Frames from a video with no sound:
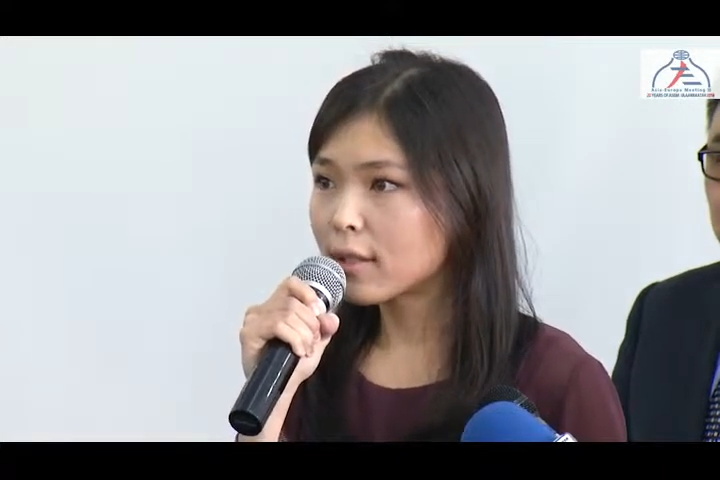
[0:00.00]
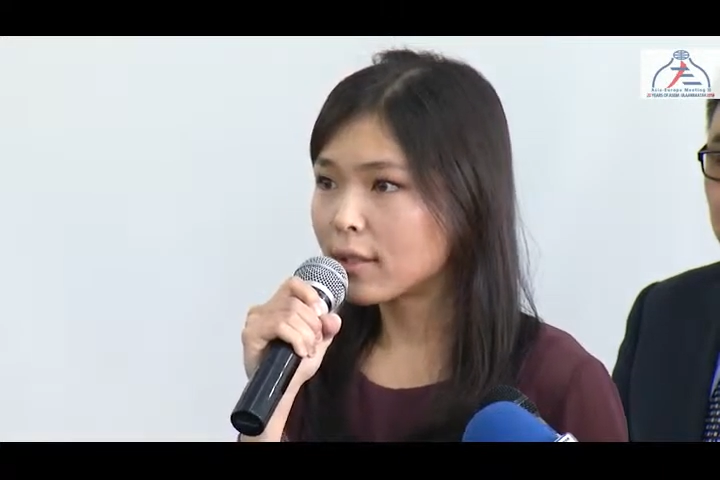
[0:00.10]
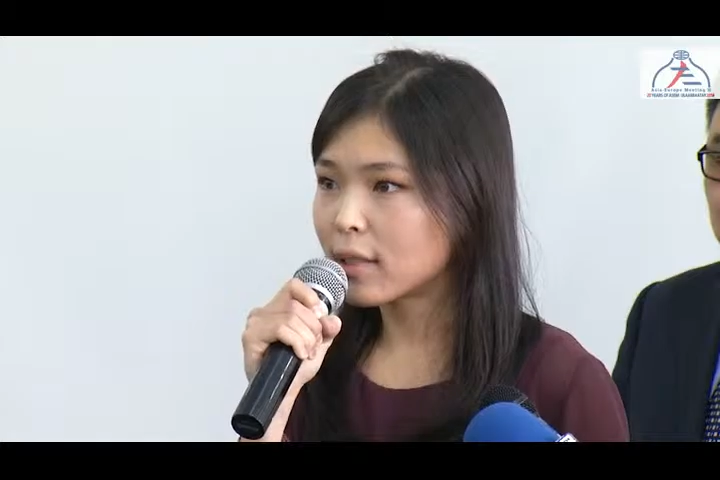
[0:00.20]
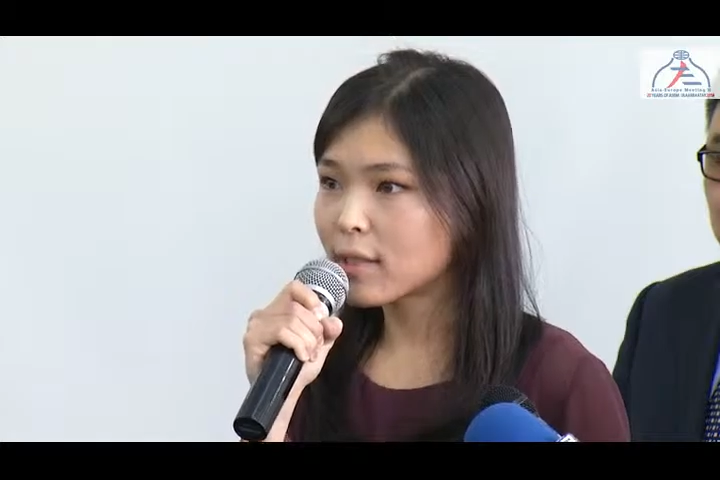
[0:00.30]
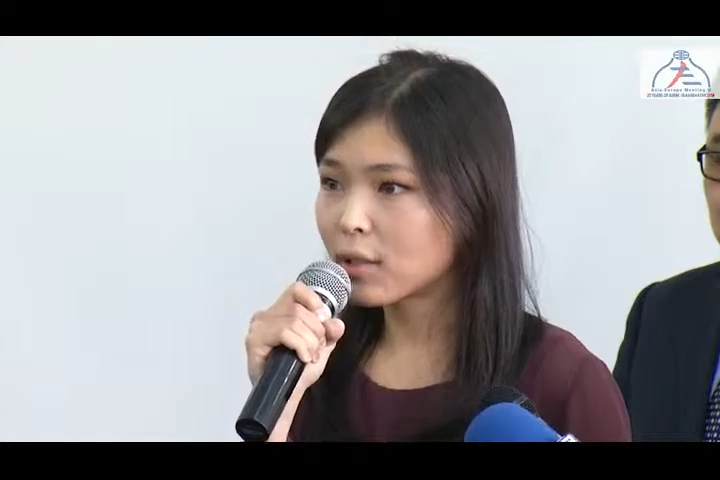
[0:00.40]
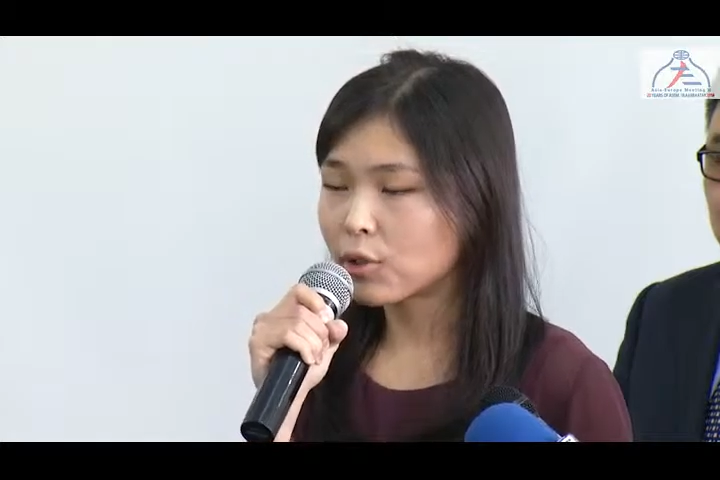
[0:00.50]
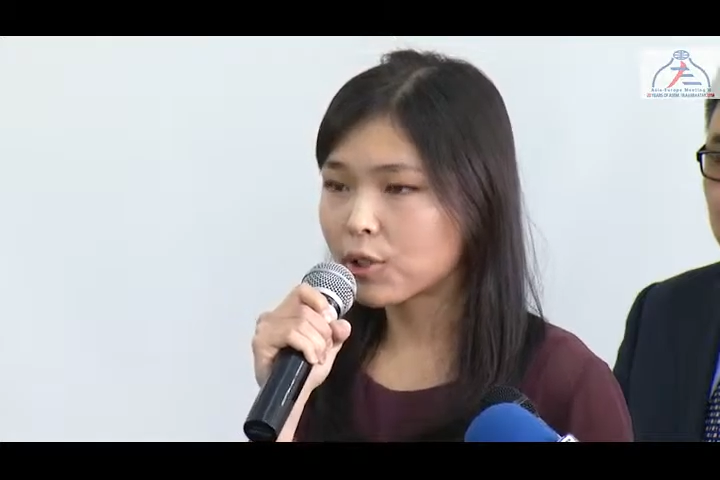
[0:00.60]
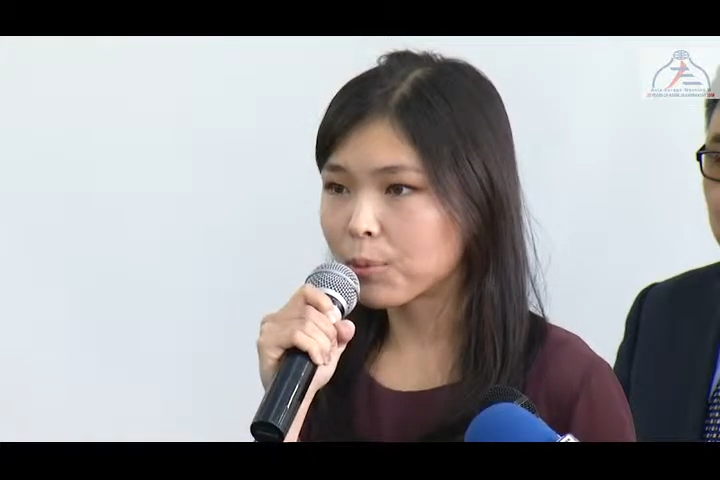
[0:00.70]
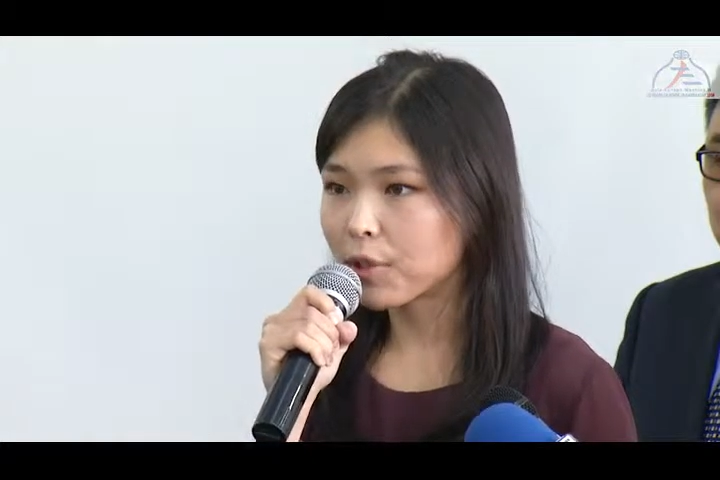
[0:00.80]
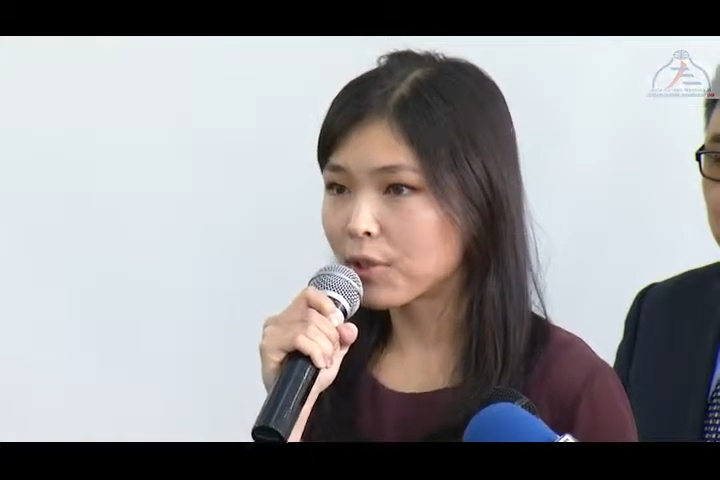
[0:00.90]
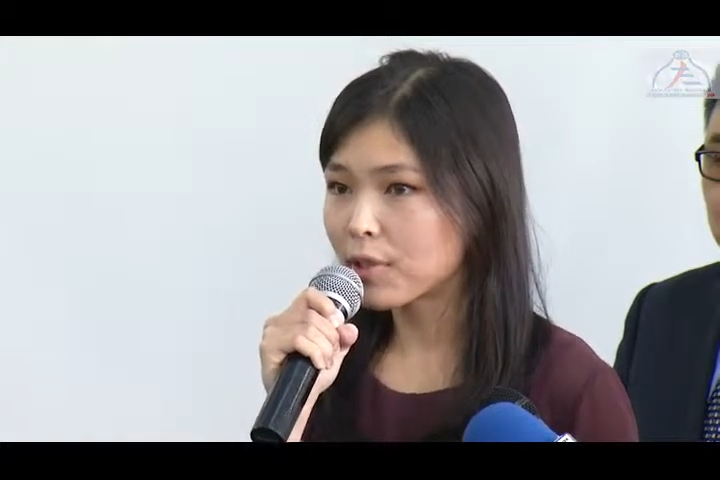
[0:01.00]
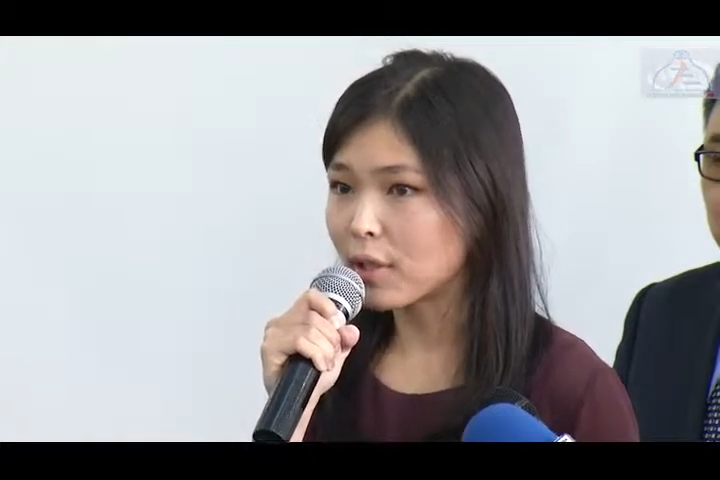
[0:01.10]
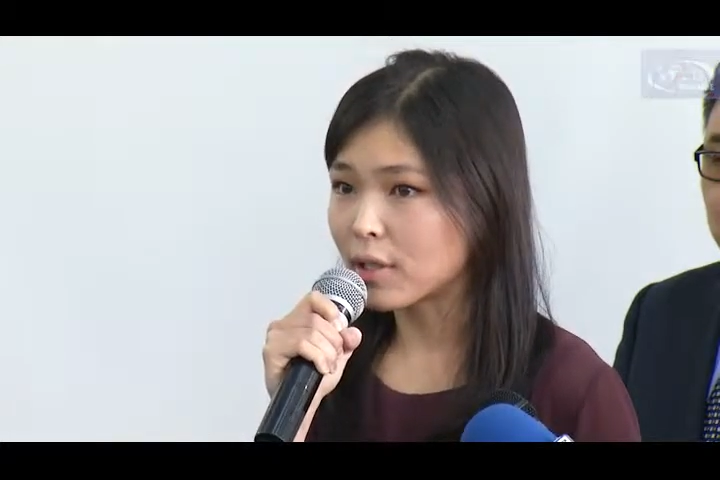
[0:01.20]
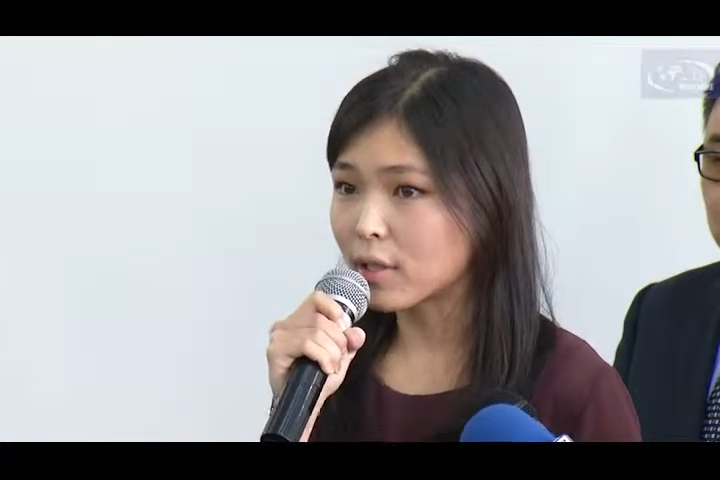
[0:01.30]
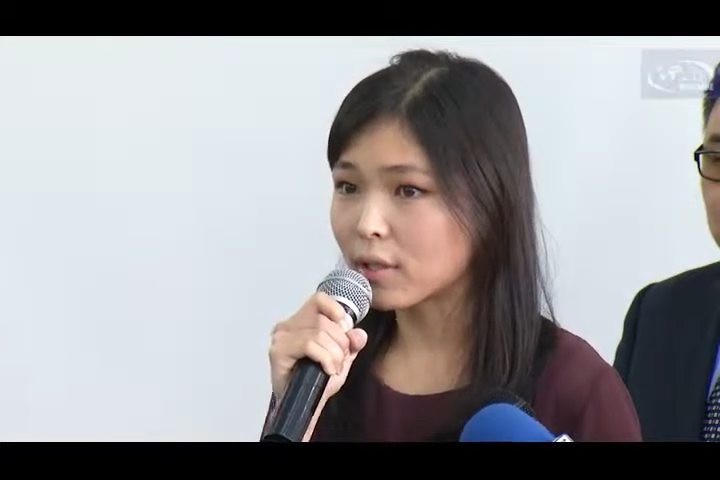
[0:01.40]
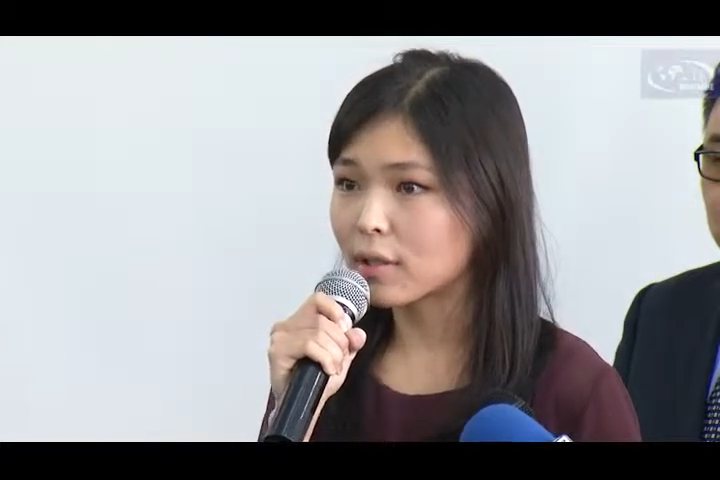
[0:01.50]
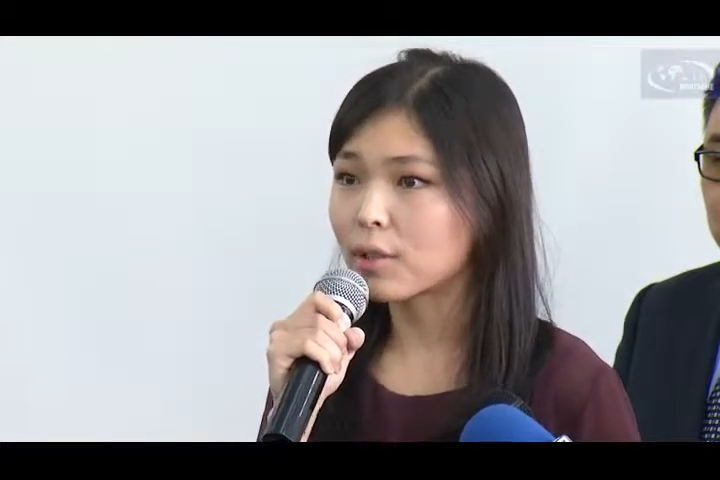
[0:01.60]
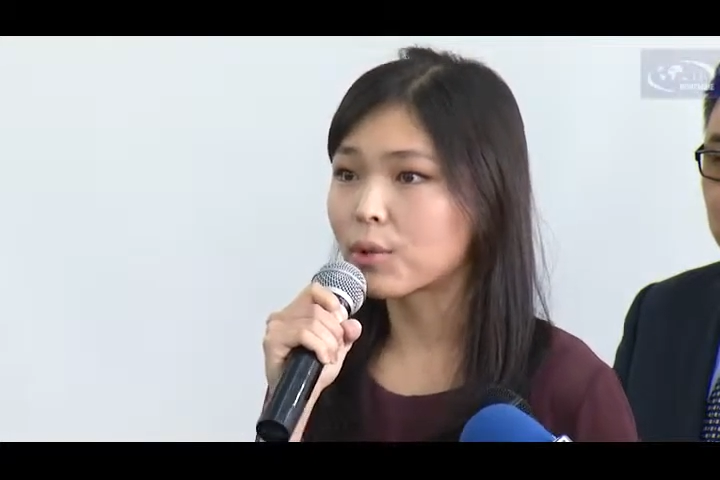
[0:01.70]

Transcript: she received the prize today?